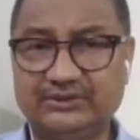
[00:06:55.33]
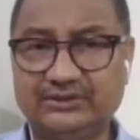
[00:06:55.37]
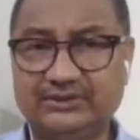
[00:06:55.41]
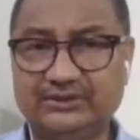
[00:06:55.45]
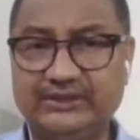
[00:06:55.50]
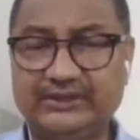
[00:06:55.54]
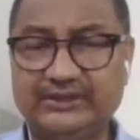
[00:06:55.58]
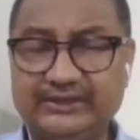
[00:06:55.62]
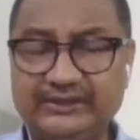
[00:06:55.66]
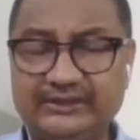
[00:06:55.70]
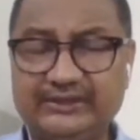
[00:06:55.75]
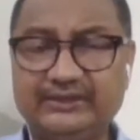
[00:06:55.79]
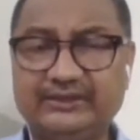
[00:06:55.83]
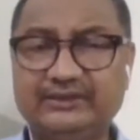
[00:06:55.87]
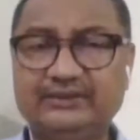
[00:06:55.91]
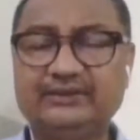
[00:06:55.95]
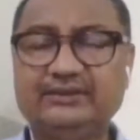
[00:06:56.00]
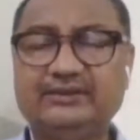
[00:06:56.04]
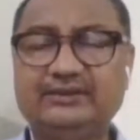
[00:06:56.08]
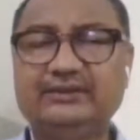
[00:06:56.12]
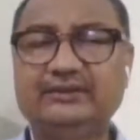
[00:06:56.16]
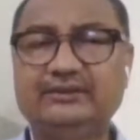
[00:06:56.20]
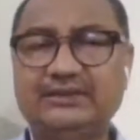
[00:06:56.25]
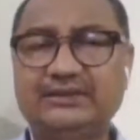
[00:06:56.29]
The Indian
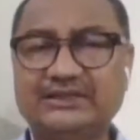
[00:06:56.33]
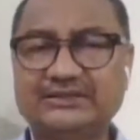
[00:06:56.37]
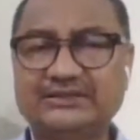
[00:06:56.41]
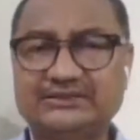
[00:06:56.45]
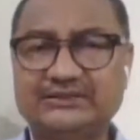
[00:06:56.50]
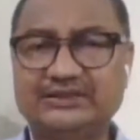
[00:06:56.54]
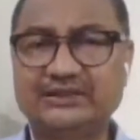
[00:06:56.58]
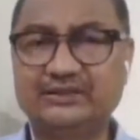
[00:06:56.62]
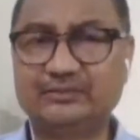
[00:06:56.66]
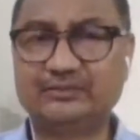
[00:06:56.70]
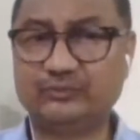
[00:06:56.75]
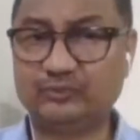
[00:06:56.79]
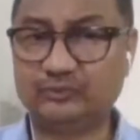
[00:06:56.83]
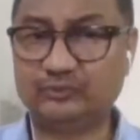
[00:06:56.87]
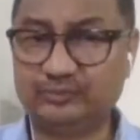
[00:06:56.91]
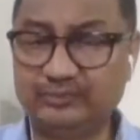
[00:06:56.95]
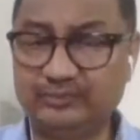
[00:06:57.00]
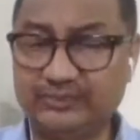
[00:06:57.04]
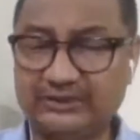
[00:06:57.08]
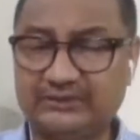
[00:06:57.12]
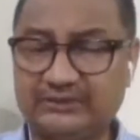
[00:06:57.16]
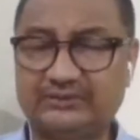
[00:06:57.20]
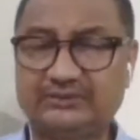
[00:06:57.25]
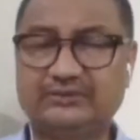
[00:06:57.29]
national
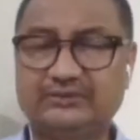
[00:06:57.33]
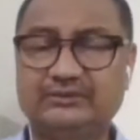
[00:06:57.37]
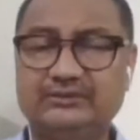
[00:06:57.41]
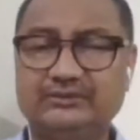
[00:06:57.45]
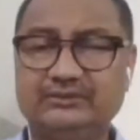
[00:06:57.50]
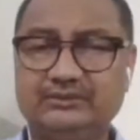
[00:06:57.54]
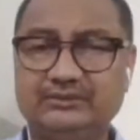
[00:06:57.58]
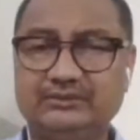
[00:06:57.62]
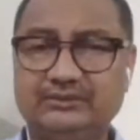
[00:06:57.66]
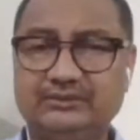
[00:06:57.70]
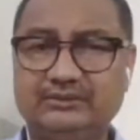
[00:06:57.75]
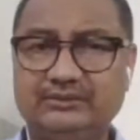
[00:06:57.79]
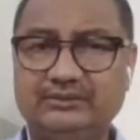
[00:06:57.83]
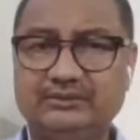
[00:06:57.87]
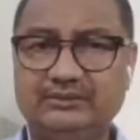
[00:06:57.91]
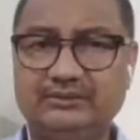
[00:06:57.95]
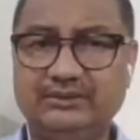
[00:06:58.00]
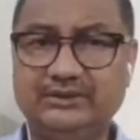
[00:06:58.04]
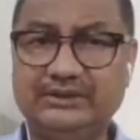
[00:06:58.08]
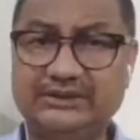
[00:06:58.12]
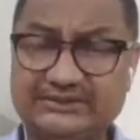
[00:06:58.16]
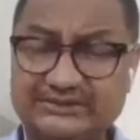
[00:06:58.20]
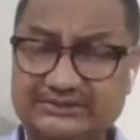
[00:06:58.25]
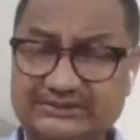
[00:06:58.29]
movement
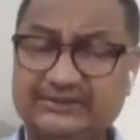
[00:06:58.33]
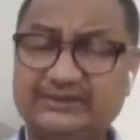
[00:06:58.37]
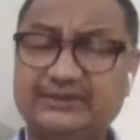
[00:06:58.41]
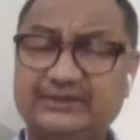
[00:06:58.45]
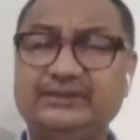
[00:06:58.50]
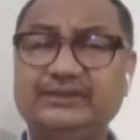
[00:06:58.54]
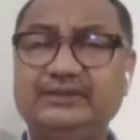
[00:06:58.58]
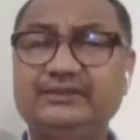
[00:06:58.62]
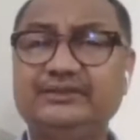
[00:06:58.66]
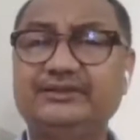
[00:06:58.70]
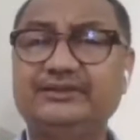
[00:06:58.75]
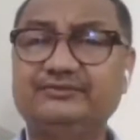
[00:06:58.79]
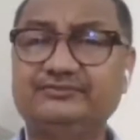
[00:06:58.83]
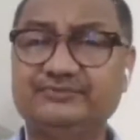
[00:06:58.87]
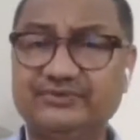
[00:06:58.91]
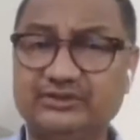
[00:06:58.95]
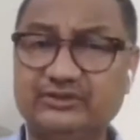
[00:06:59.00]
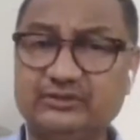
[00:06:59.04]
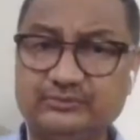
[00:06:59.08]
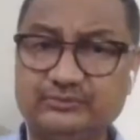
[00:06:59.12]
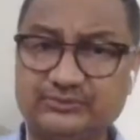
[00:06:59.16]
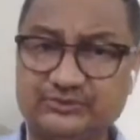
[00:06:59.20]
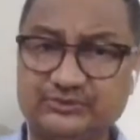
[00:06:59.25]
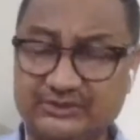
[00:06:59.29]
is the Indian
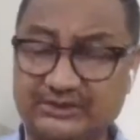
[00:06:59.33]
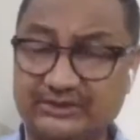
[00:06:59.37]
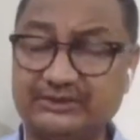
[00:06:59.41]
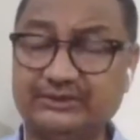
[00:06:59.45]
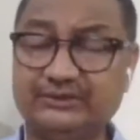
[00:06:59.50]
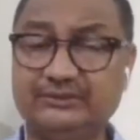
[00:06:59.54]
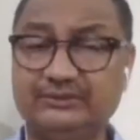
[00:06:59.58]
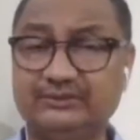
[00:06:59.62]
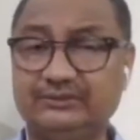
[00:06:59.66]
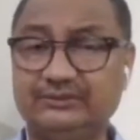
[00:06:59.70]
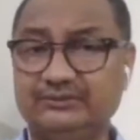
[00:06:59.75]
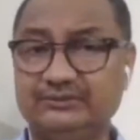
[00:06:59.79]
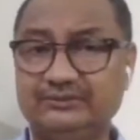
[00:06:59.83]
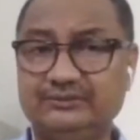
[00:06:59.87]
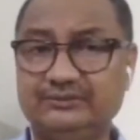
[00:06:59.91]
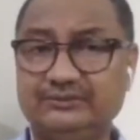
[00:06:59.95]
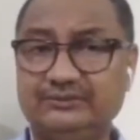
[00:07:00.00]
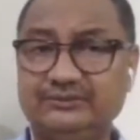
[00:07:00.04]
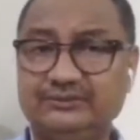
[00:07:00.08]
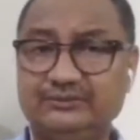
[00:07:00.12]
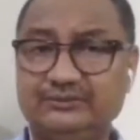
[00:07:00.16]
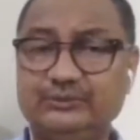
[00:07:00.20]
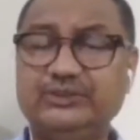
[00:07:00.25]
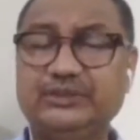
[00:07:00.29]
freedom struggle.
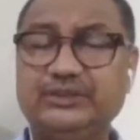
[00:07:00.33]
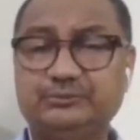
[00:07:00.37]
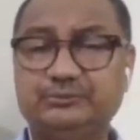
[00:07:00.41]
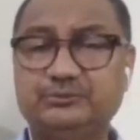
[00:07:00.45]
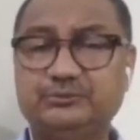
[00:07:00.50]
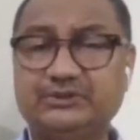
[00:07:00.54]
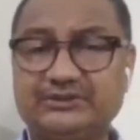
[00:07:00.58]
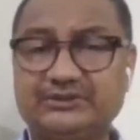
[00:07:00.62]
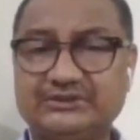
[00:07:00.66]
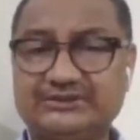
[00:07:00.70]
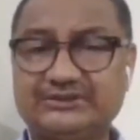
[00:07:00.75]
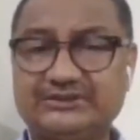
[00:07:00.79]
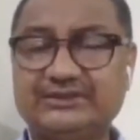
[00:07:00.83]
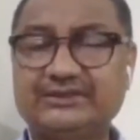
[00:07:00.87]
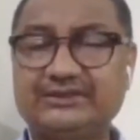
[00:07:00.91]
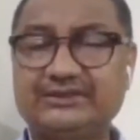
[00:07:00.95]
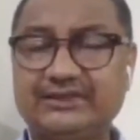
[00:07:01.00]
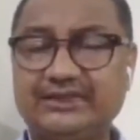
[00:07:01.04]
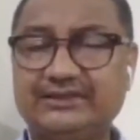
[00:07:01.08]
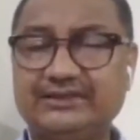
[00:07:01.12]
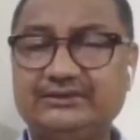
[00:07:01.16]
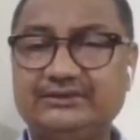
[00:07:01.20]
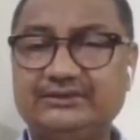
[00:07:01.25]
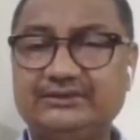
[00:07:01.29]
We have to understand
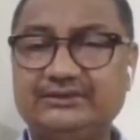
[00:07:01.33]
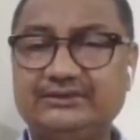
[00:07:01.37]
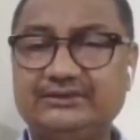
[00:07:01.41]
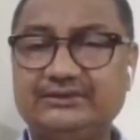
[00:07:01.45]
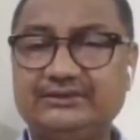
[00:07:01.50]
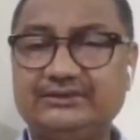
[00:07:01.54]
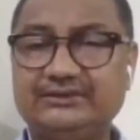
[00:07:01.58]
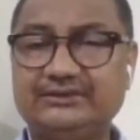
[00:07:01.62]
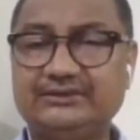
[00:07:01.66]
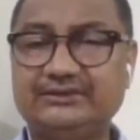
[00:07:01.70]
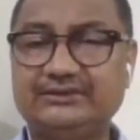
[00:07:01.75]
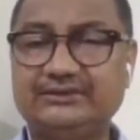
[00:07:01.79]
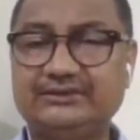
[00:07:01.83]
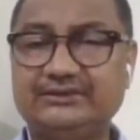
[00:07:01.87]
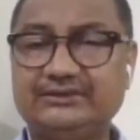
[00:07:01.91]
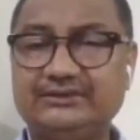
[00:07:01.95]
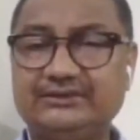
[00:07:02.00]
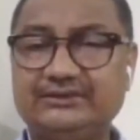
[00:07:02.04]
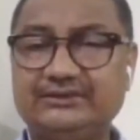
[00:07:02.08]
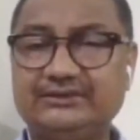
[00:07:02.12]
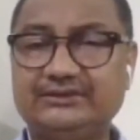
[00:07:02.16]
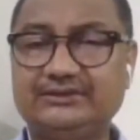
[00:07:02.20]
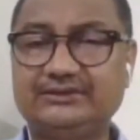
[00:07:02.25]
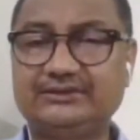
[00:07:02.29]
that. It's a nation in the
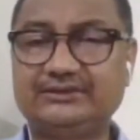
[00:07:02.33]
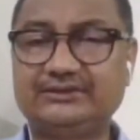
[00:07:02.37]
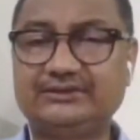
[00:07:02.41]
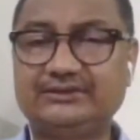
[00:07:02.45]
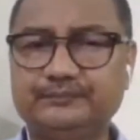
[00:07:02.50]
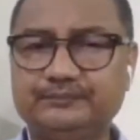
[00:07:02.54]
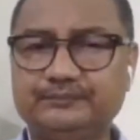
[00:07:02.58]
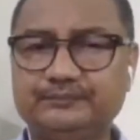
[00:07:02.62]
making.